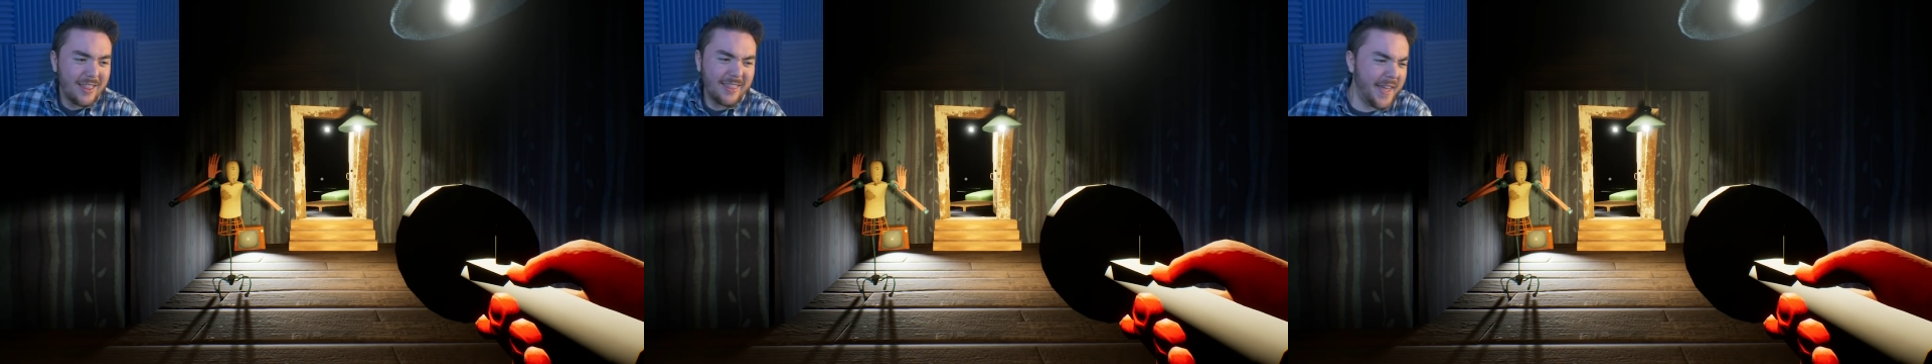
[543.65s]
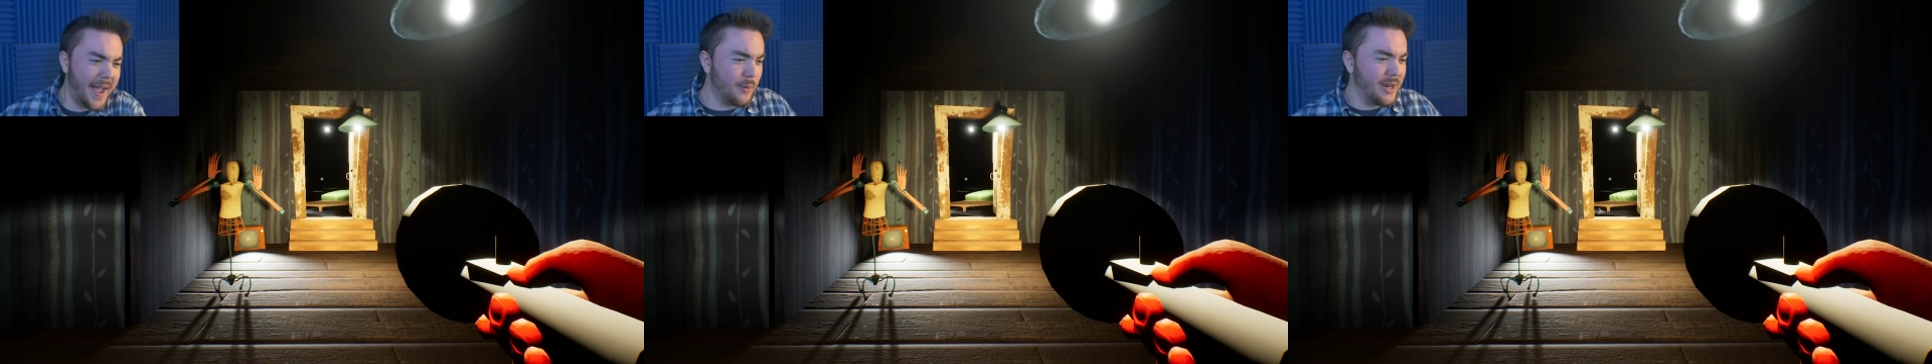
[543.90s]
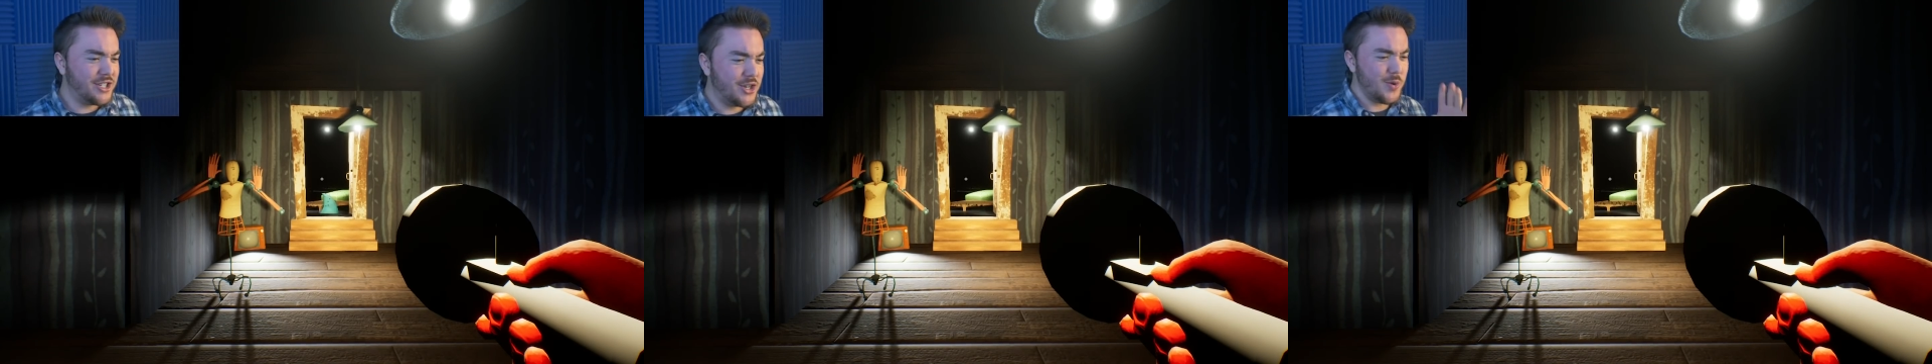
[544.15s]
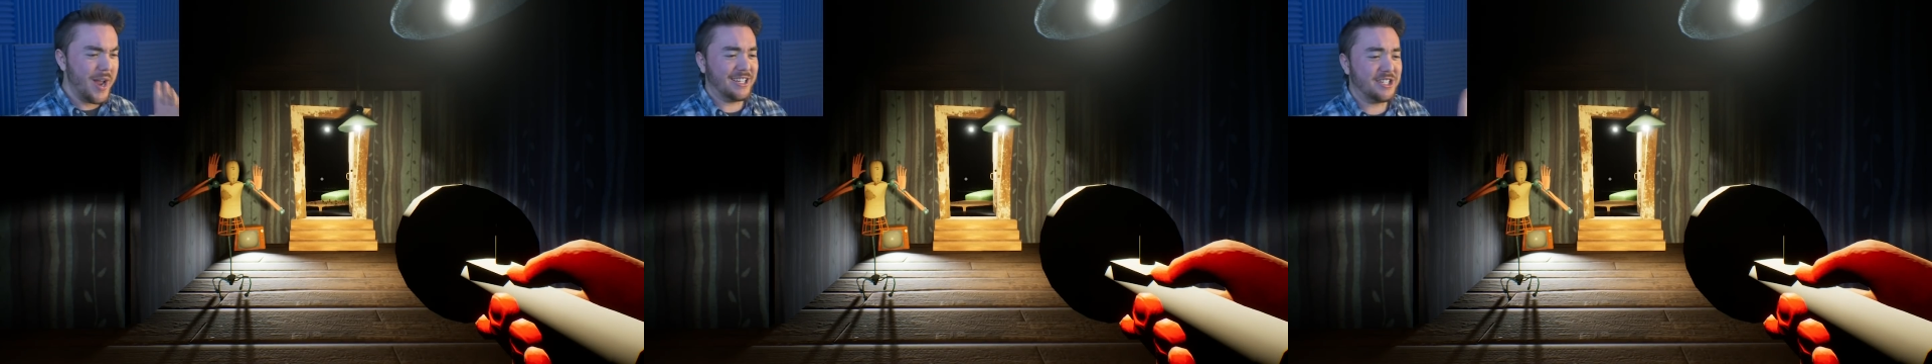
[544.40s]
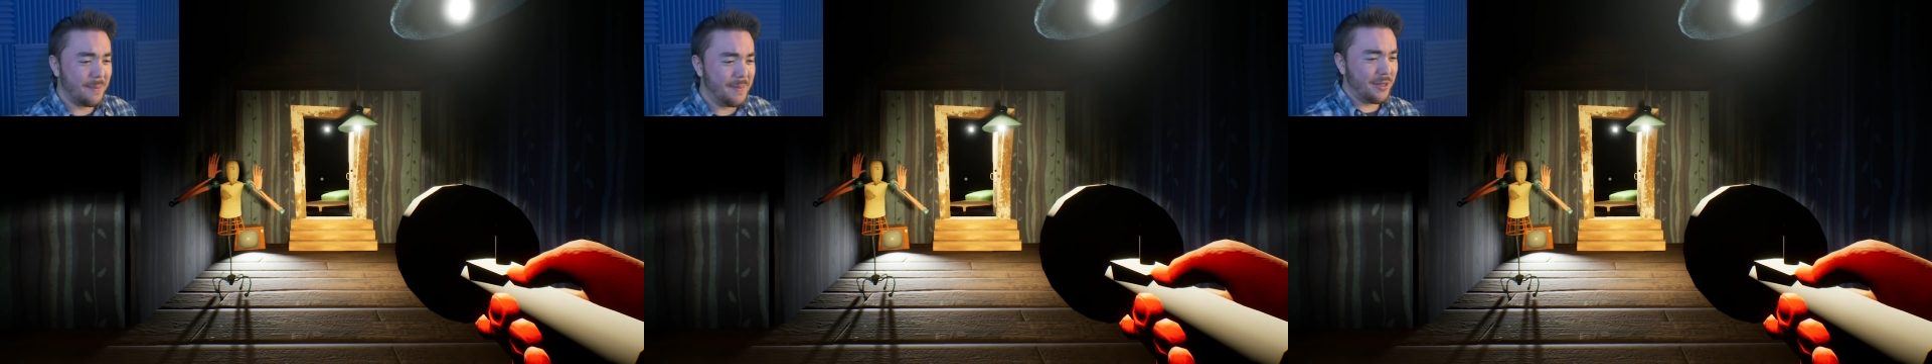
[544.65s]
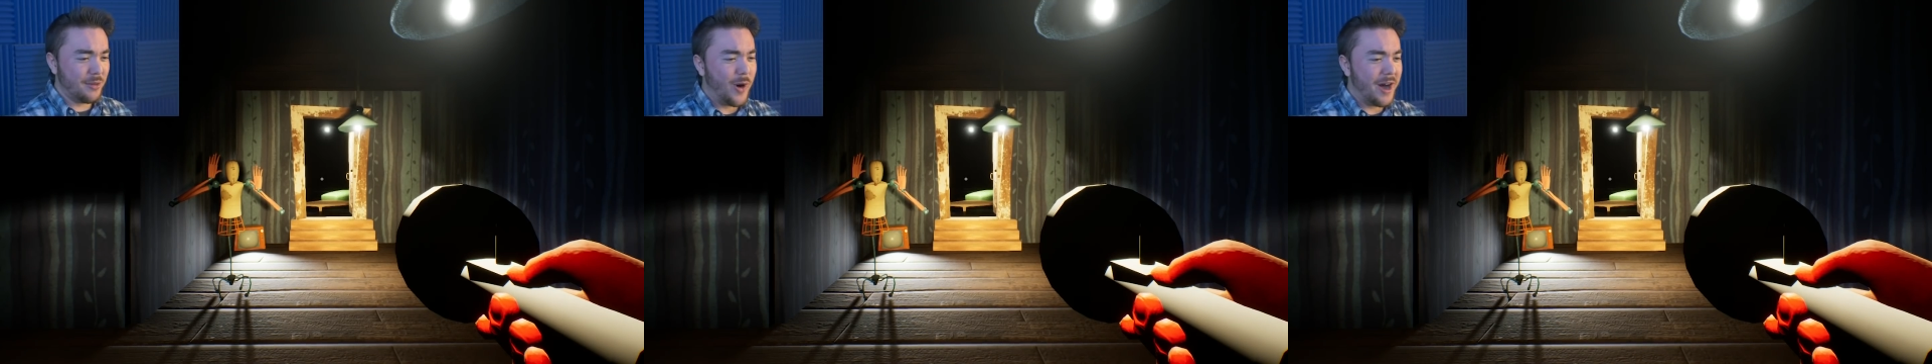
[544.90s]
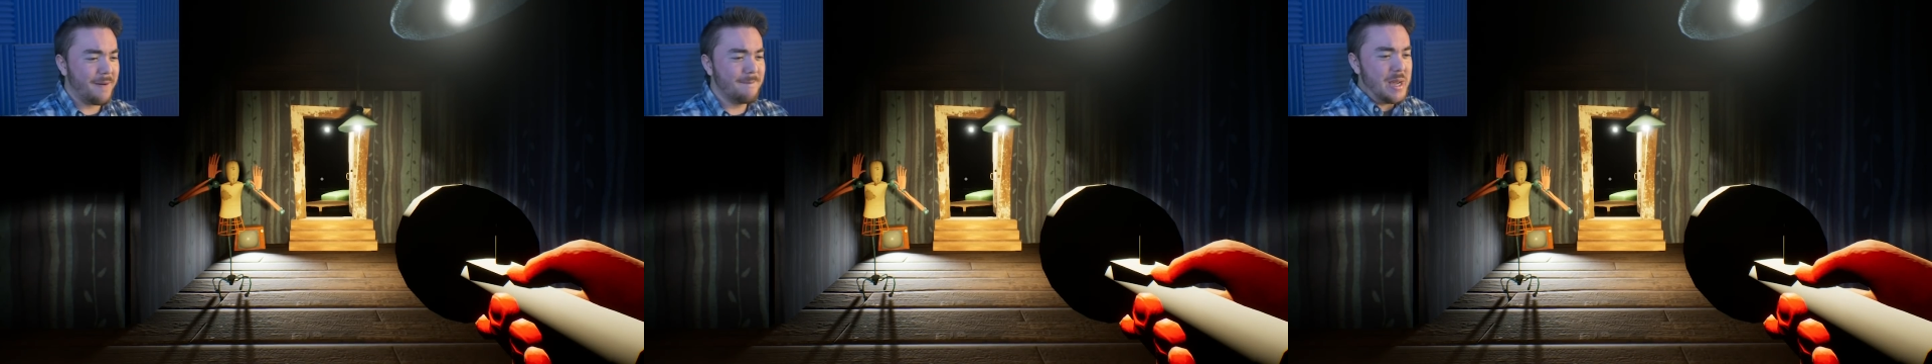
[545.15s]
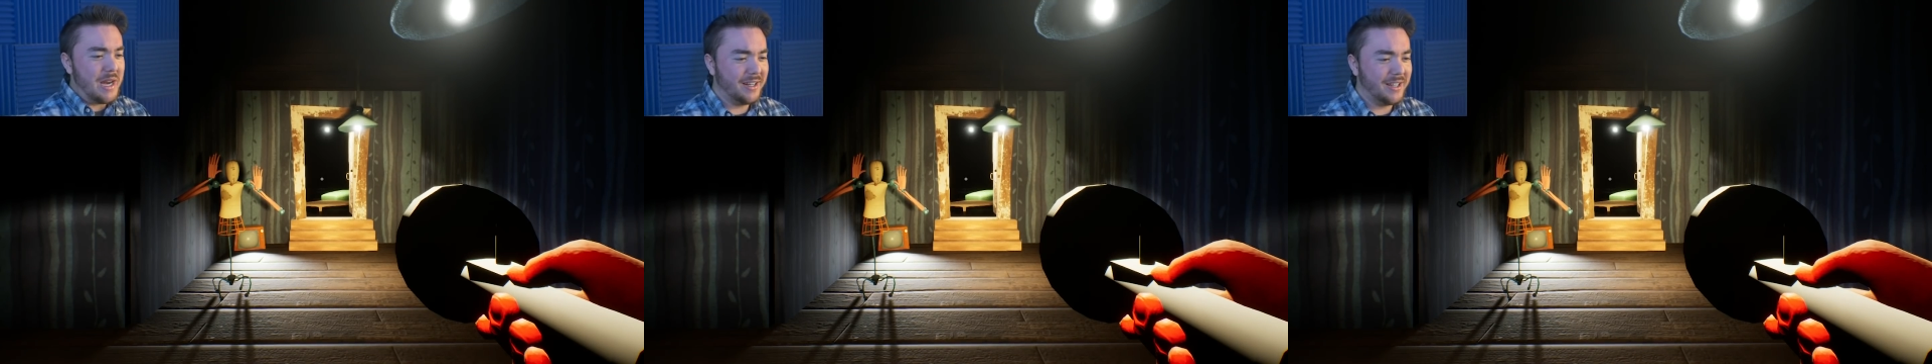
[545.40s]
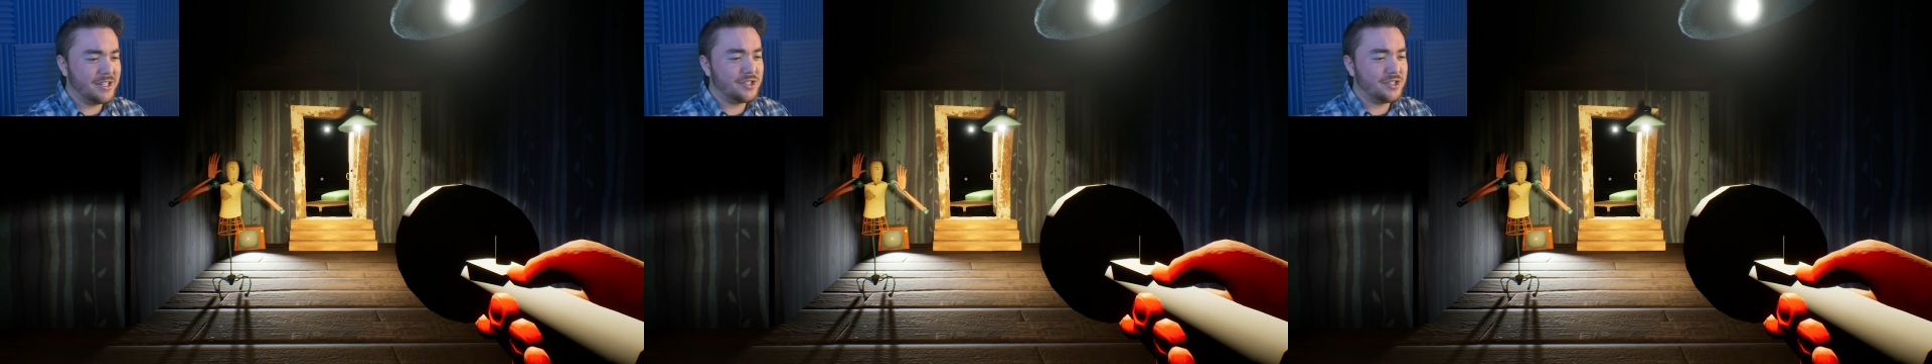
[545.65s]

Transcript: that we do not jump into the water immediately